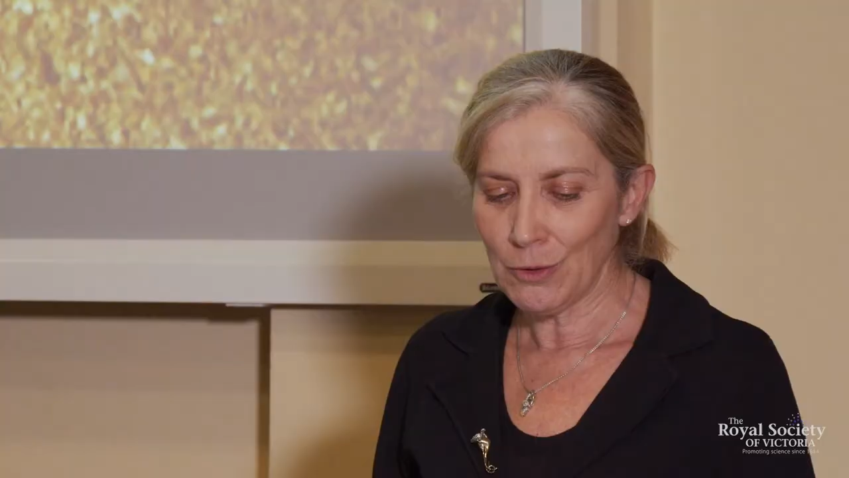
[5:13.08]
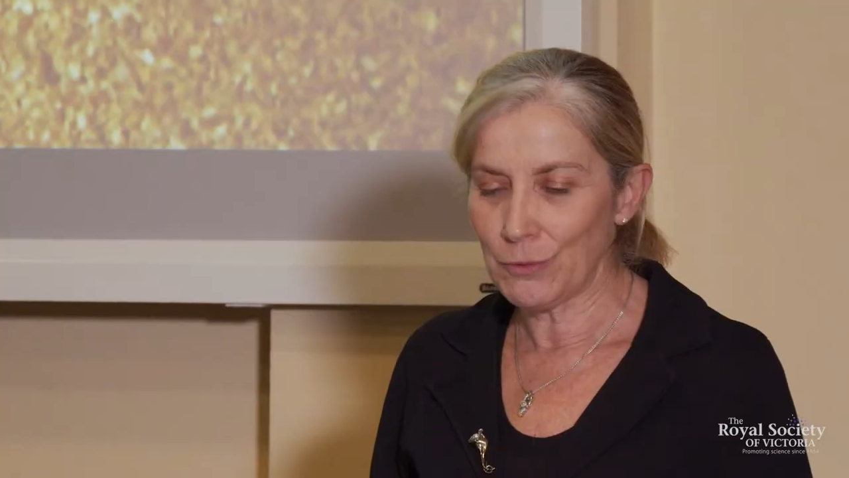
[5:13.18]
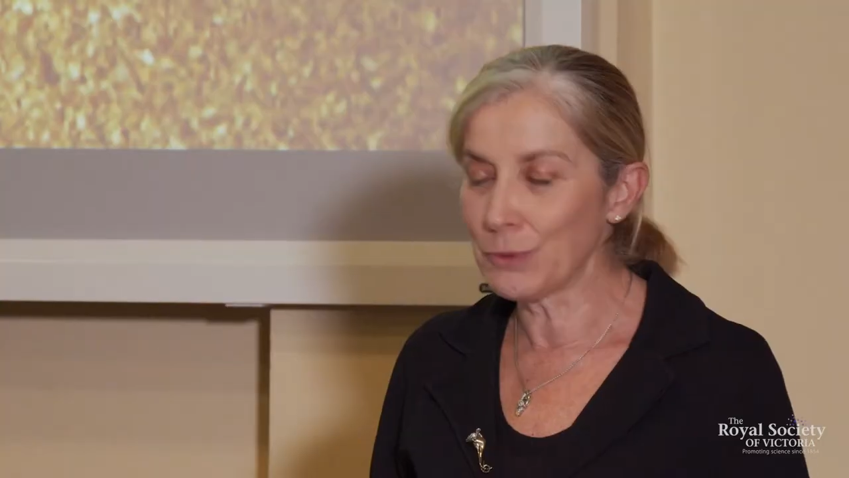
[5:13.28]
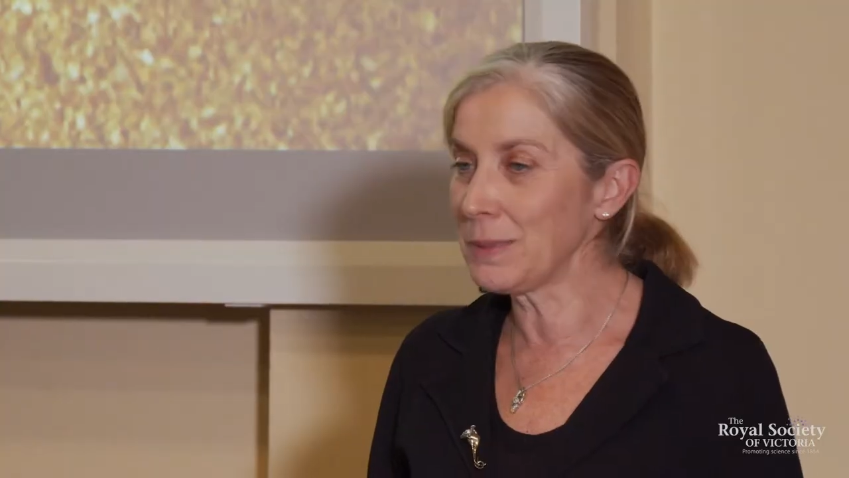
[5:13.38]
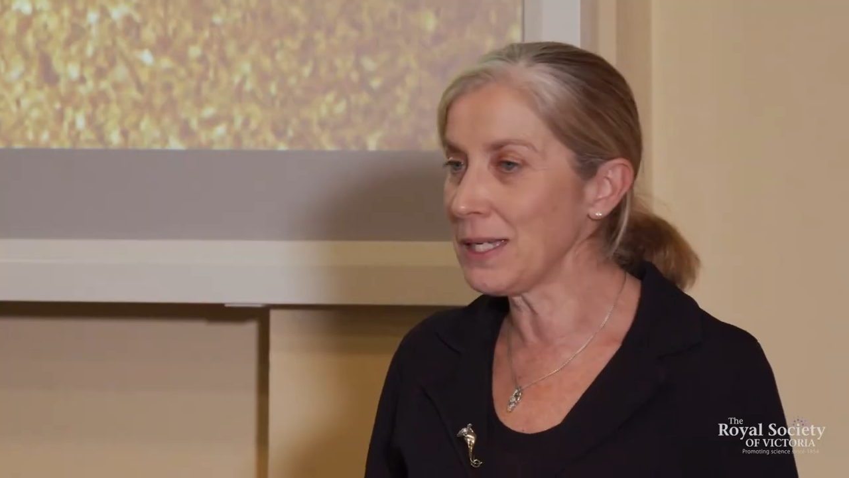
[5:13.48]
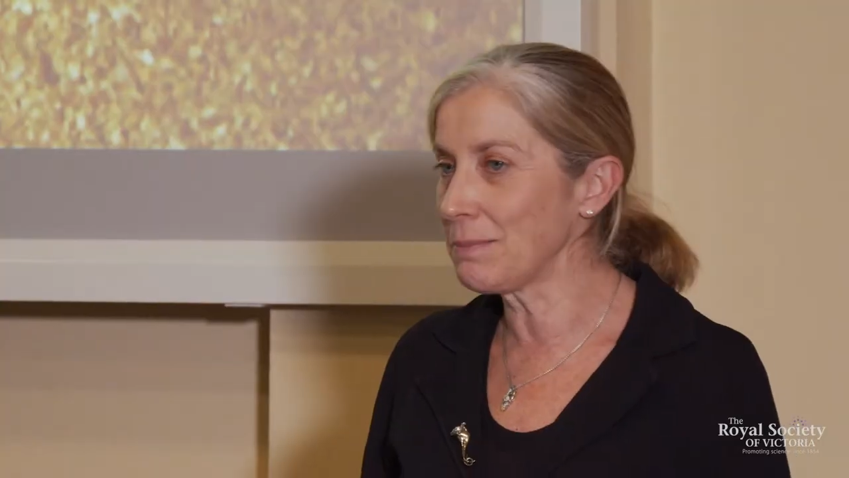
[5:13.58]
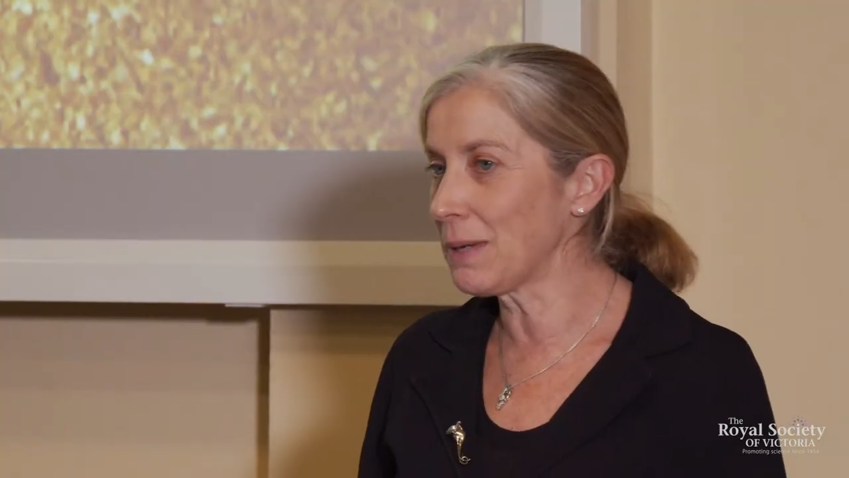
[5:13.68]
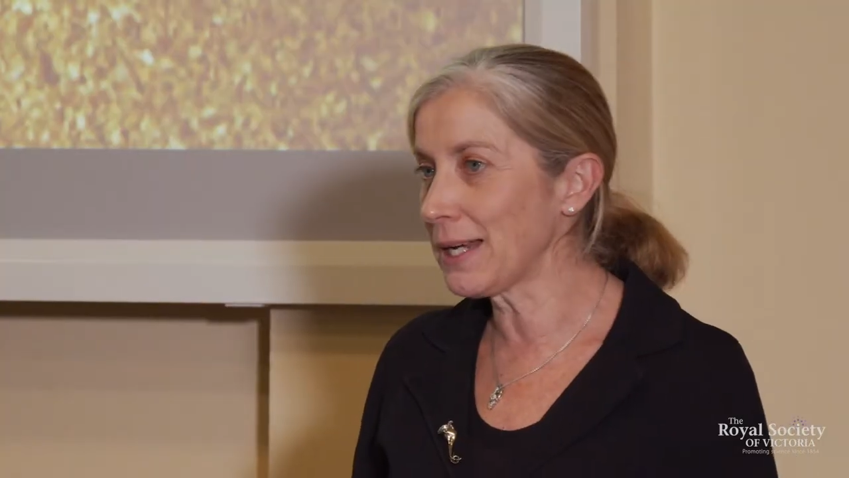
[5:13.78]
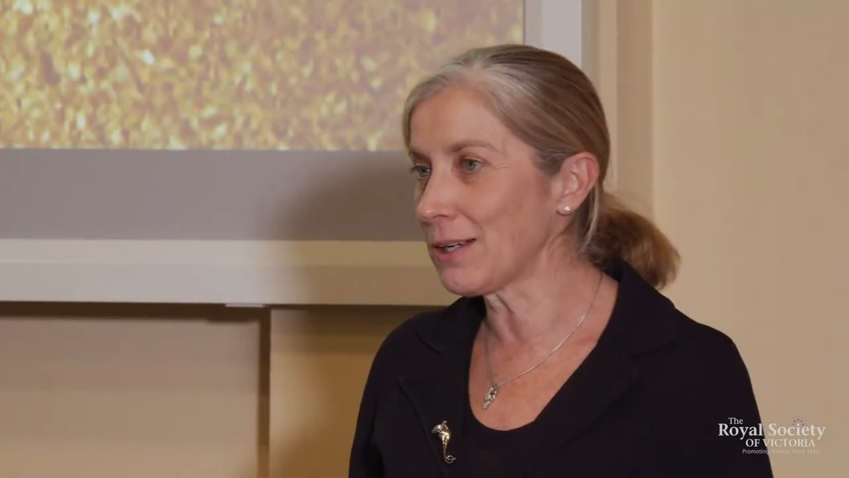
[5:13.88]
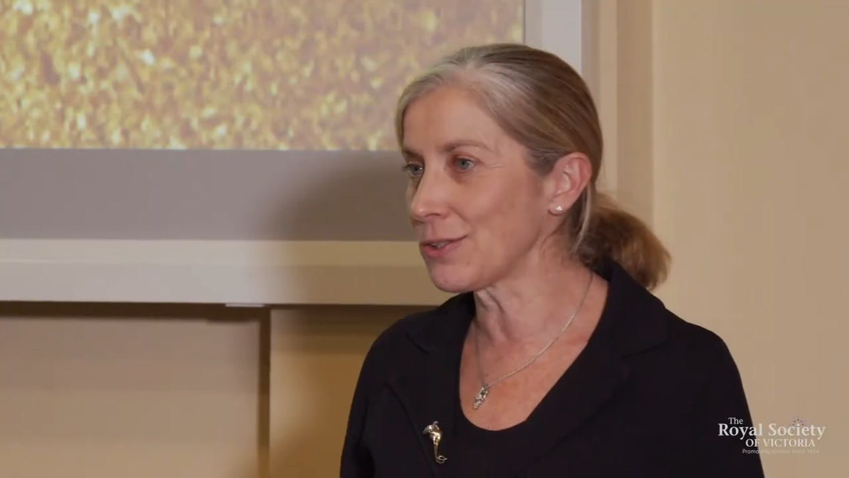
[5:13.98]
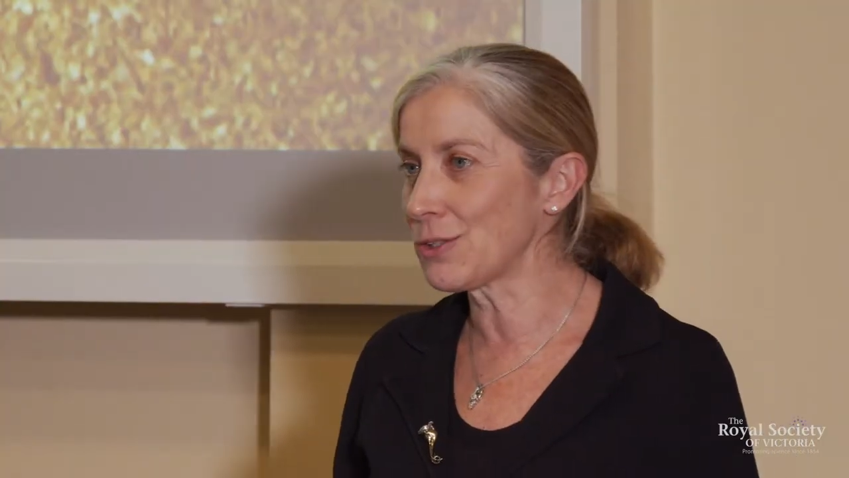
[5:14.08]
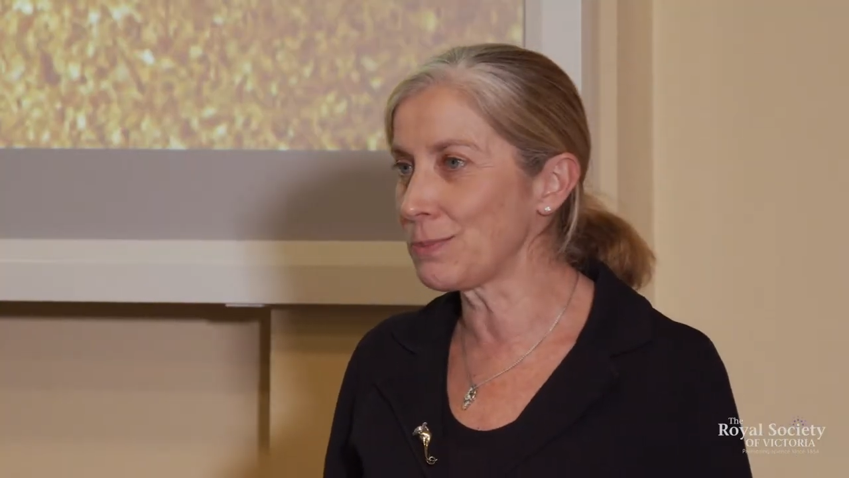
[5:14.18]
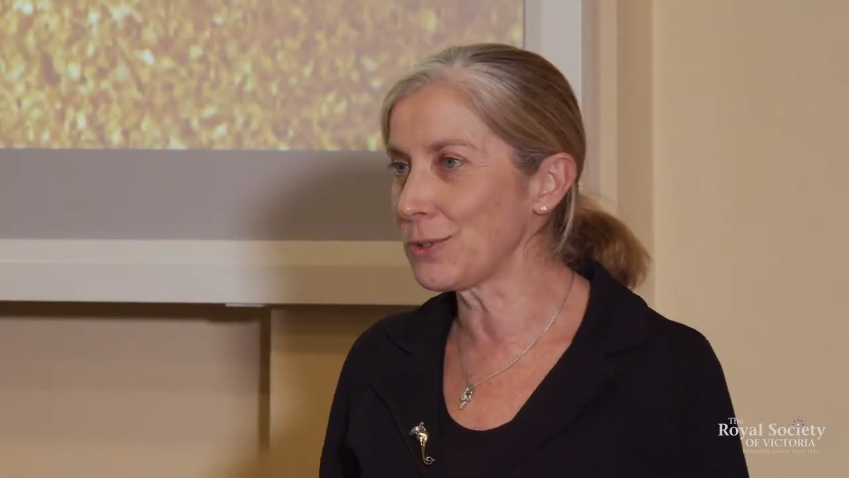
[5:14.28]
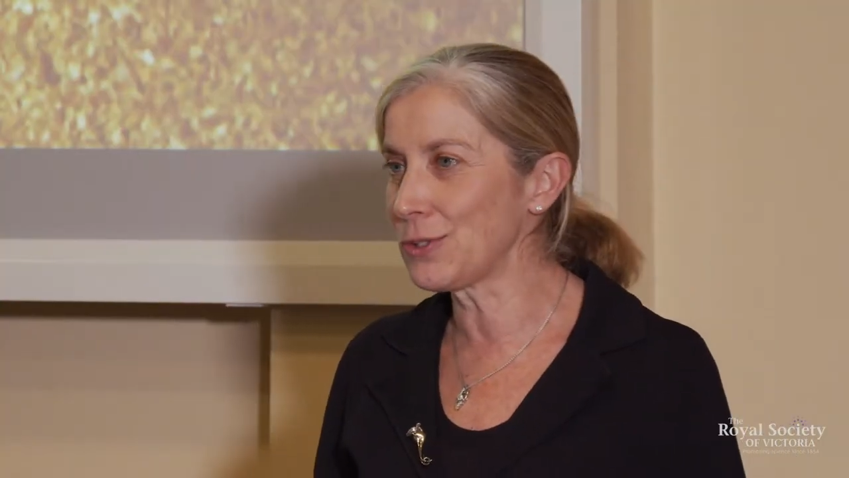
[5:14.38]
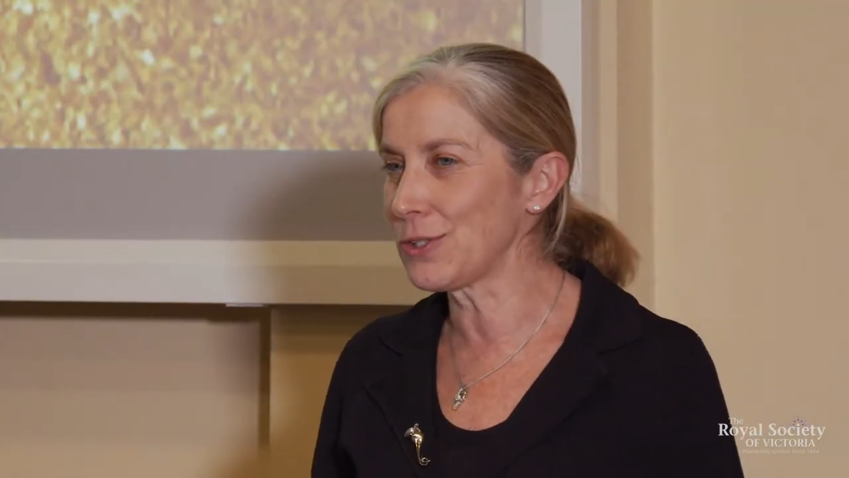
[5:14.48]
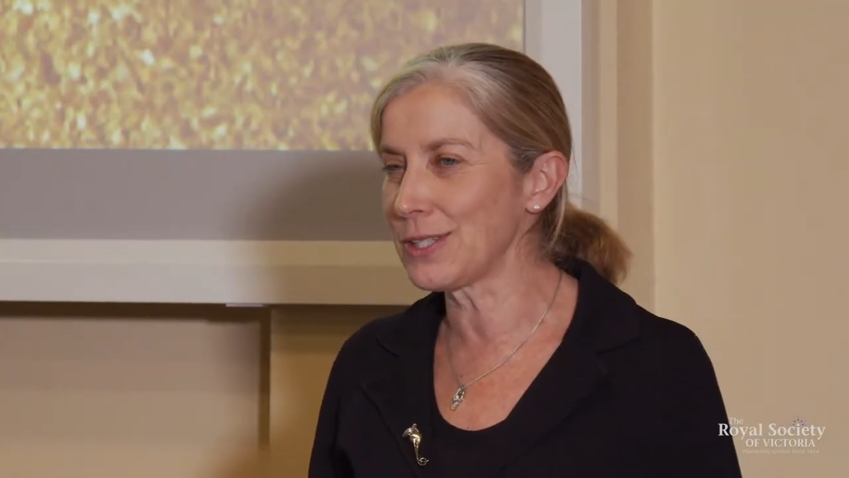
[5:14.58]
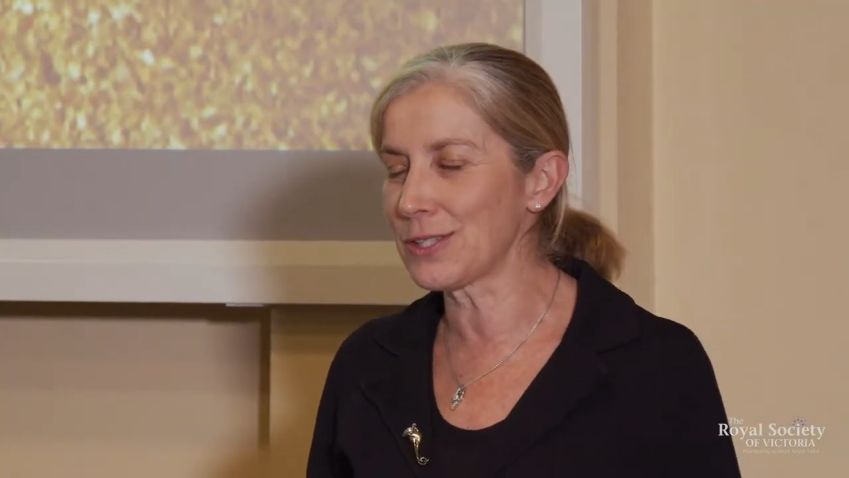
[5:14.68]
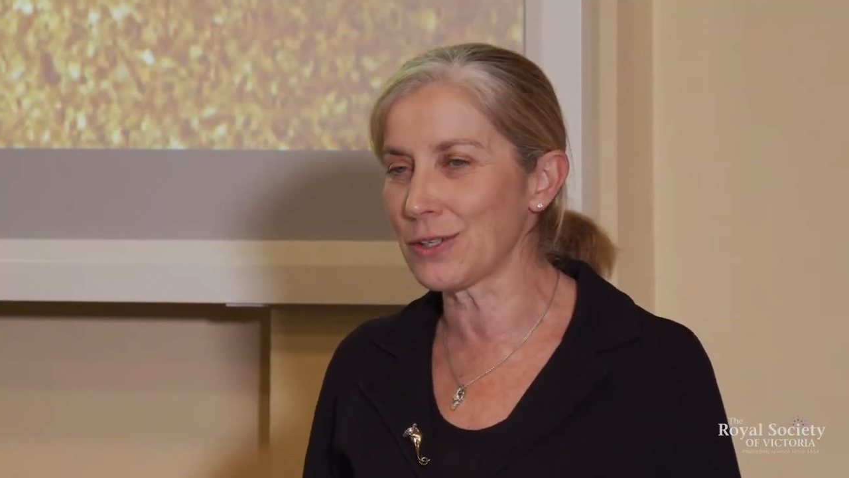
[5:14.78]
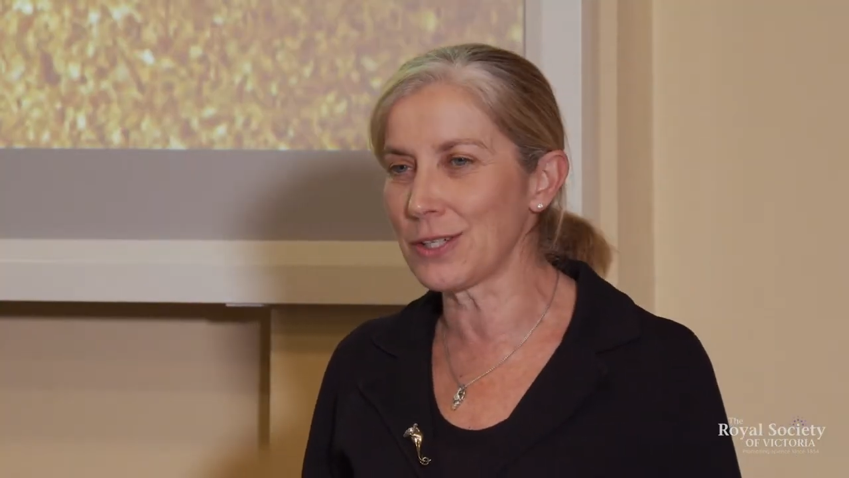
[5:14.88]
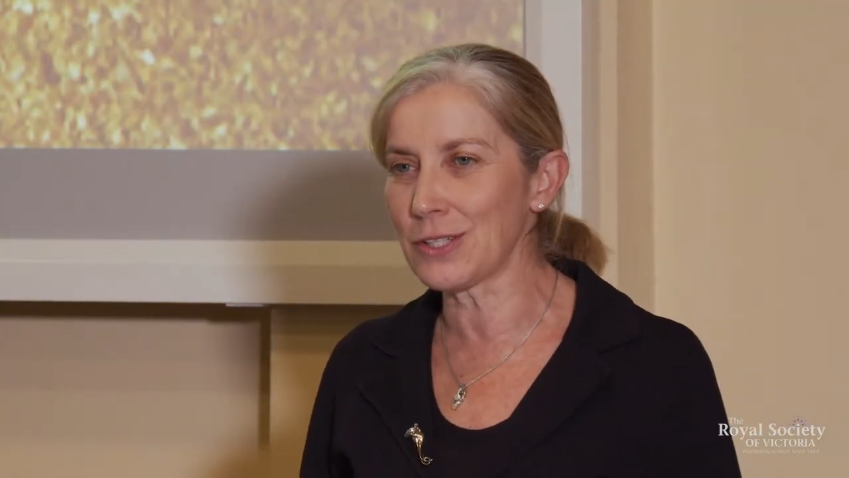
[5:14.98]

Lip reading: For me, my contribution is going